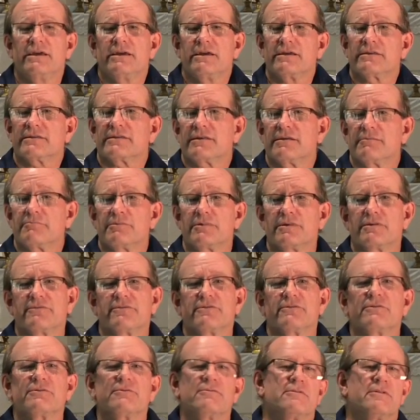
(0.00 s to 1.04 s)
It's something
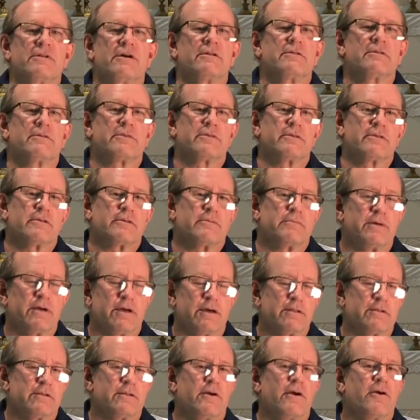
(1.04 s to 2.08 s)
for you and I to think
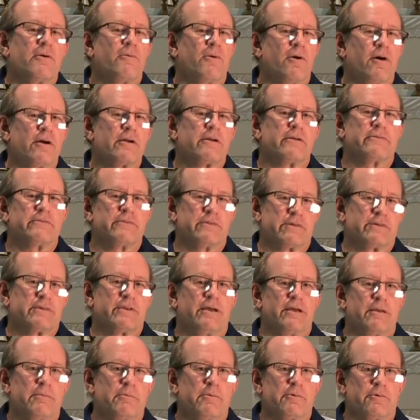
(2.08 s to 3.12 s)
about in our walk of
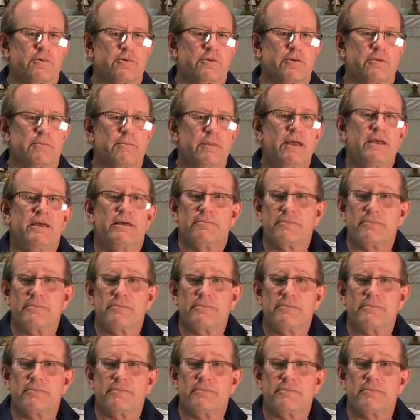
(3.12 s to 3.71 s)
discipleship.